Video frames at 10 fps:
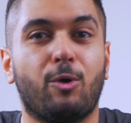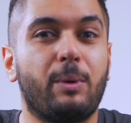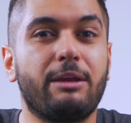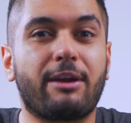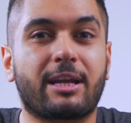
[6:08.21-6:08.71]

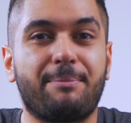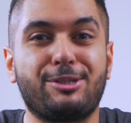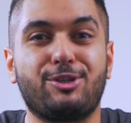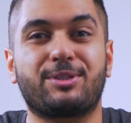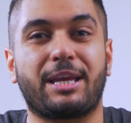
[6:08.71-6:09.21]
we
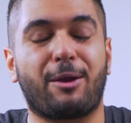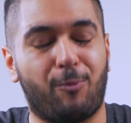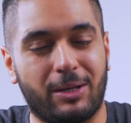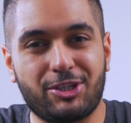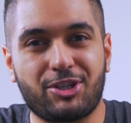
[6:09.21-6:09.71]
recommend using
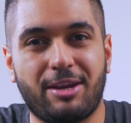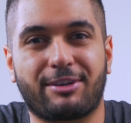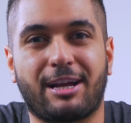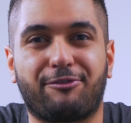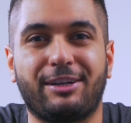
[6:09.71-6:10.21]
Wondershare
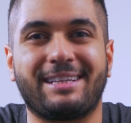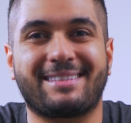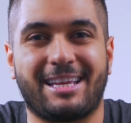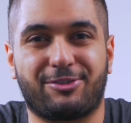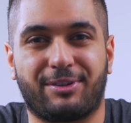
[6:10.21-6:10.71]
Recoverit
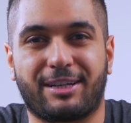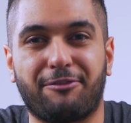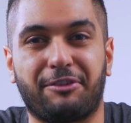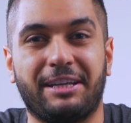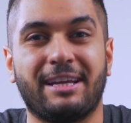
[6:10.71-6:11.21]
Data
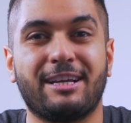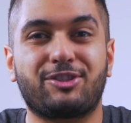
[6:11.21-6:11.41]
Recovery